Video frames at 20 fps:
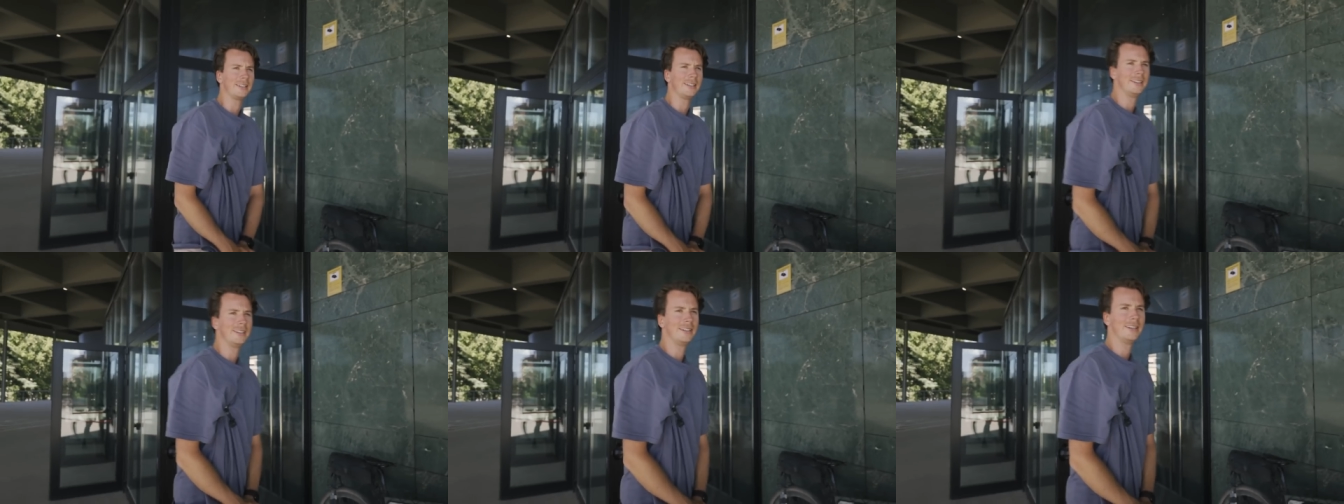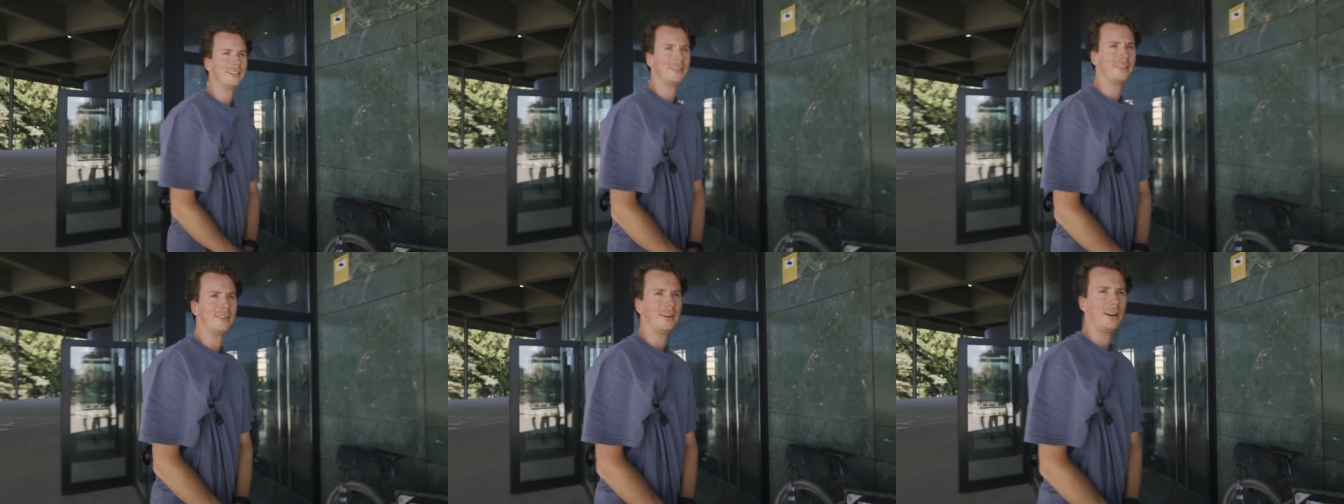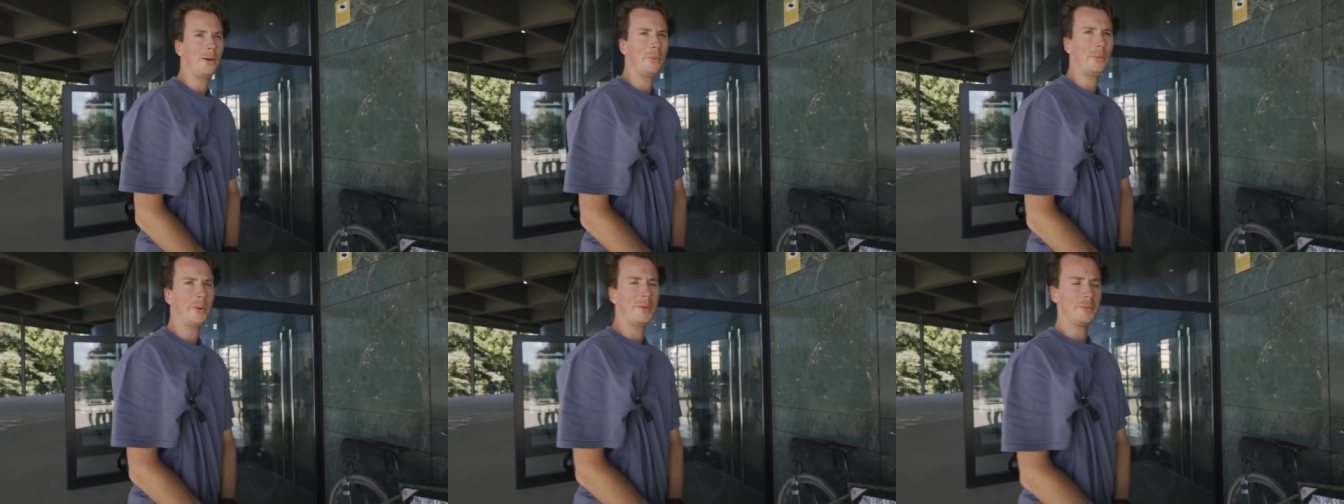Yeah.
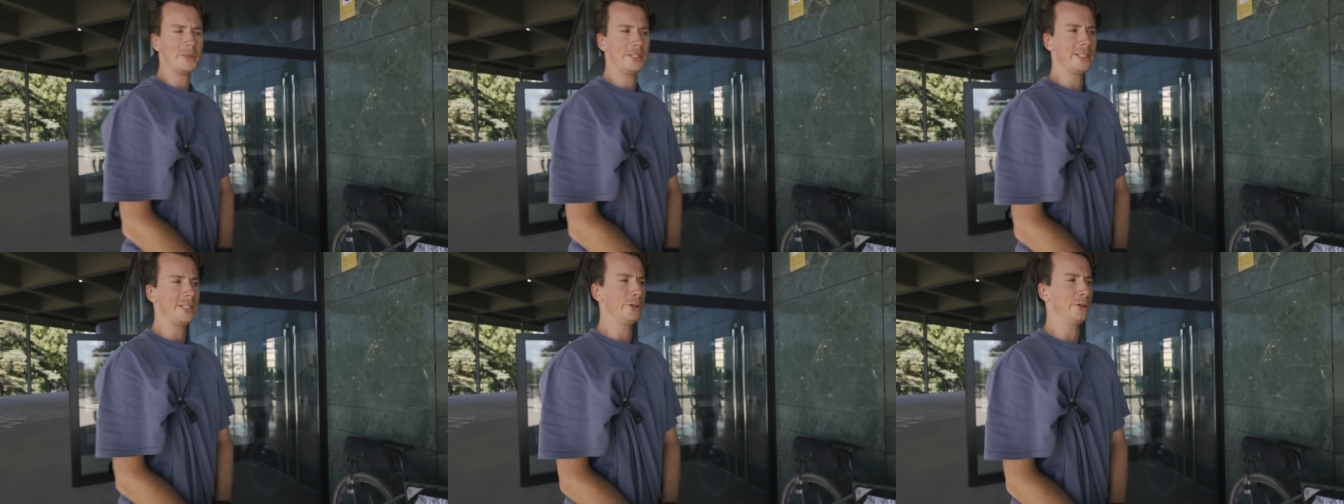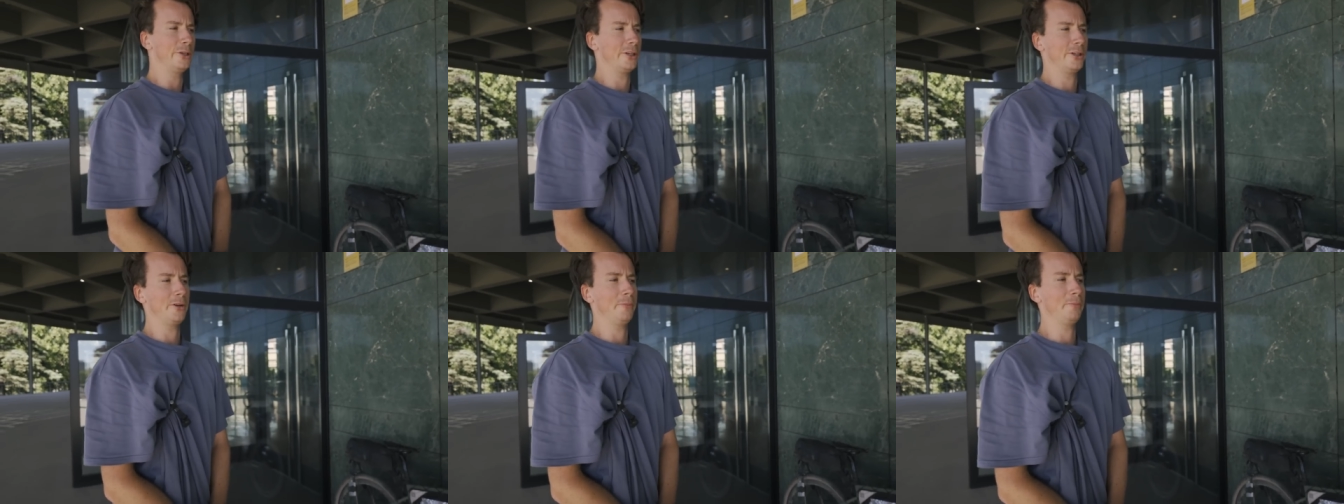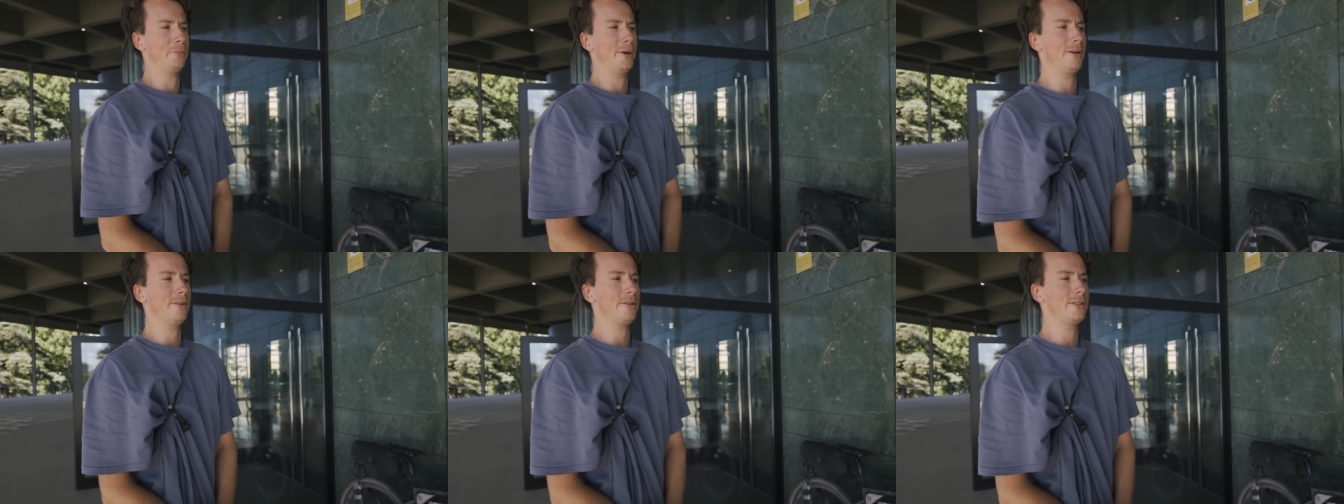When we see all the
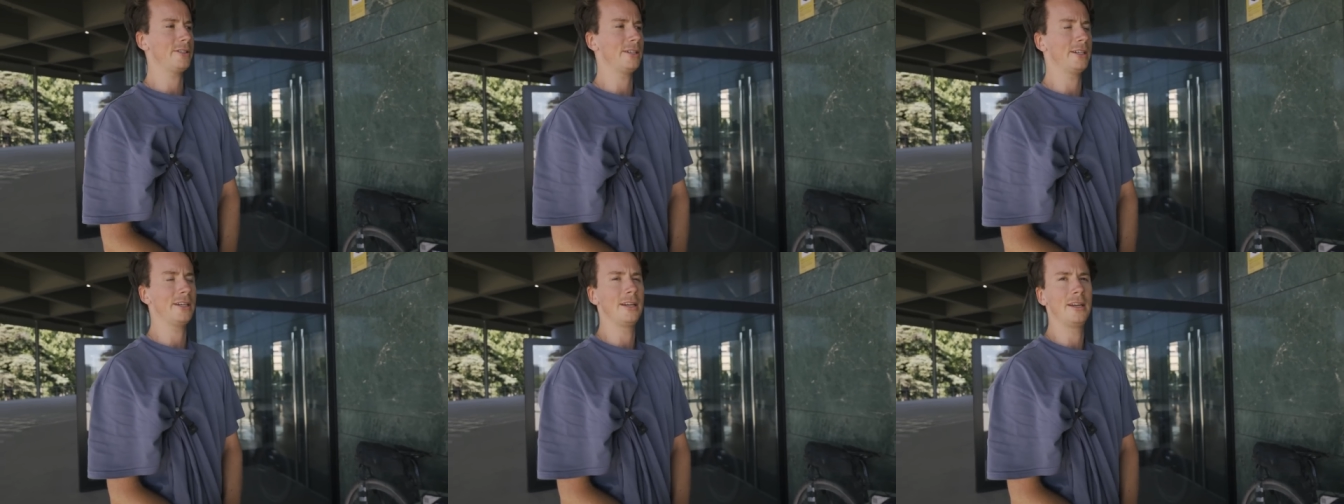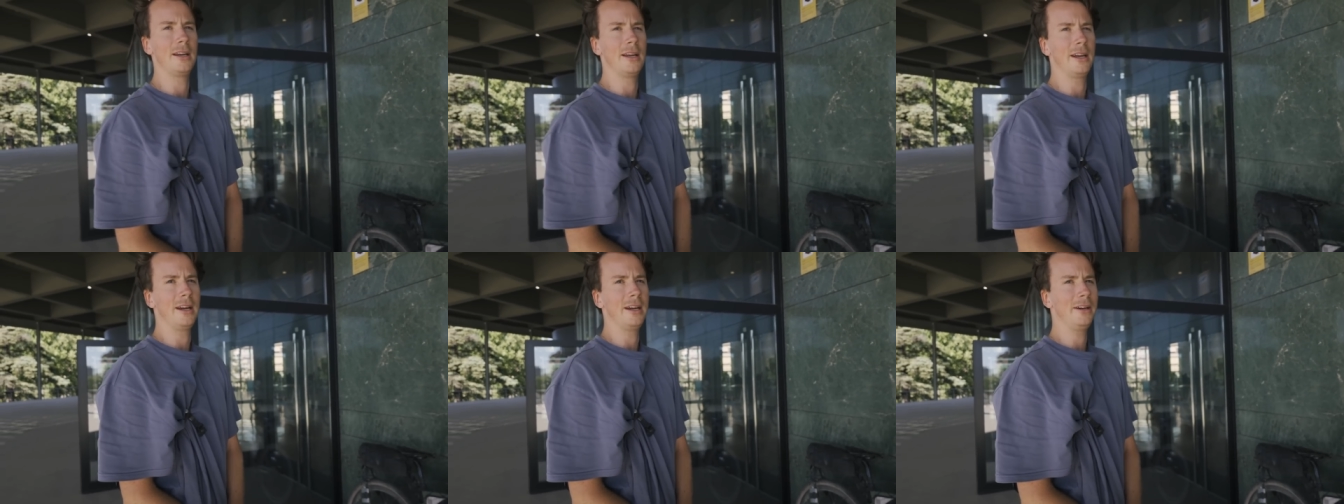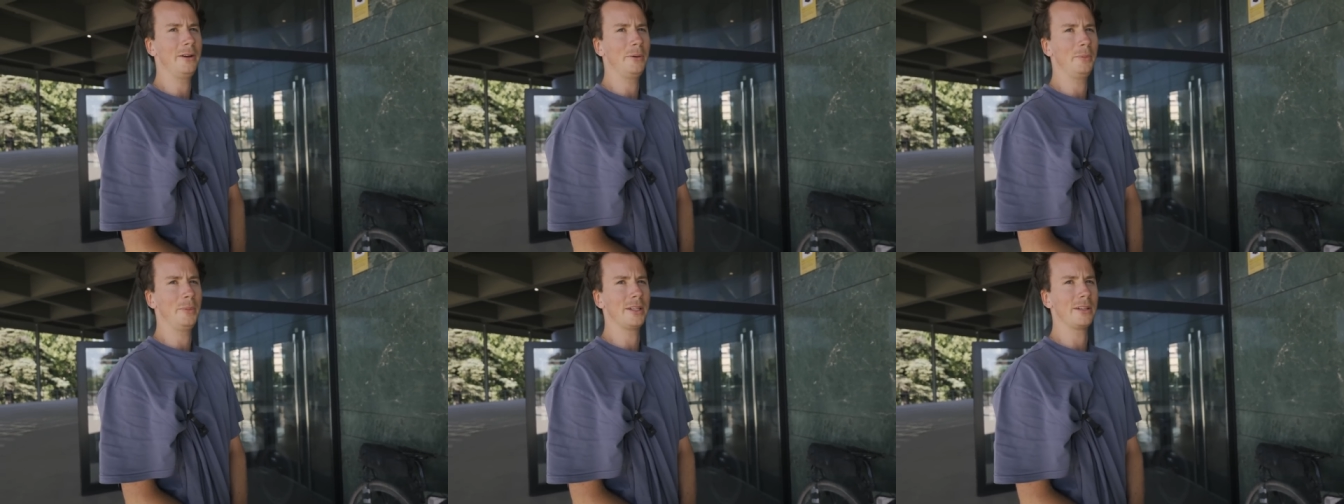comparison
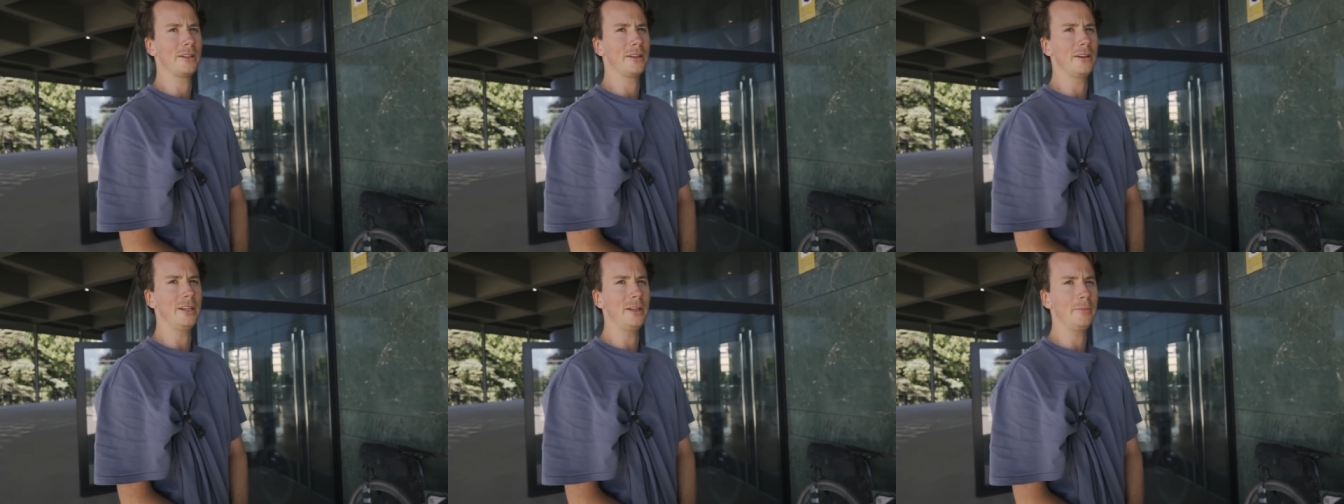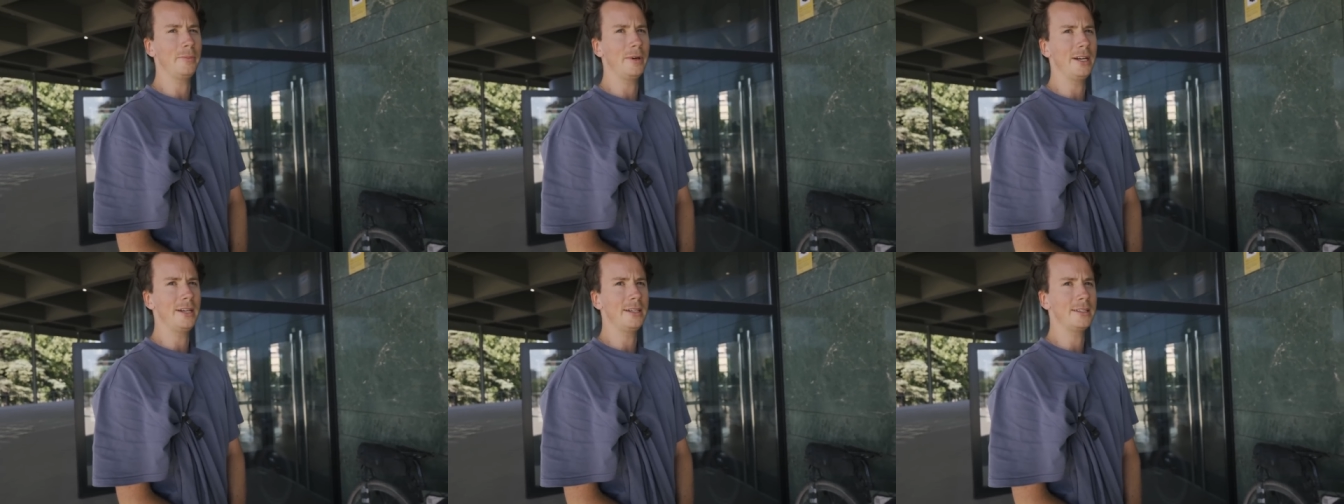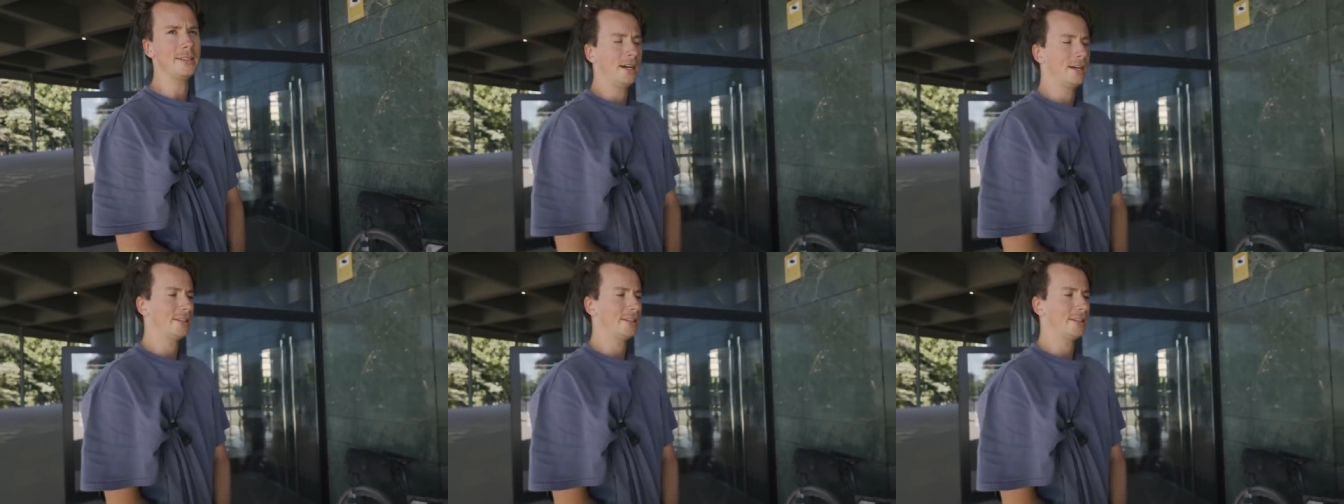here with the other bikes,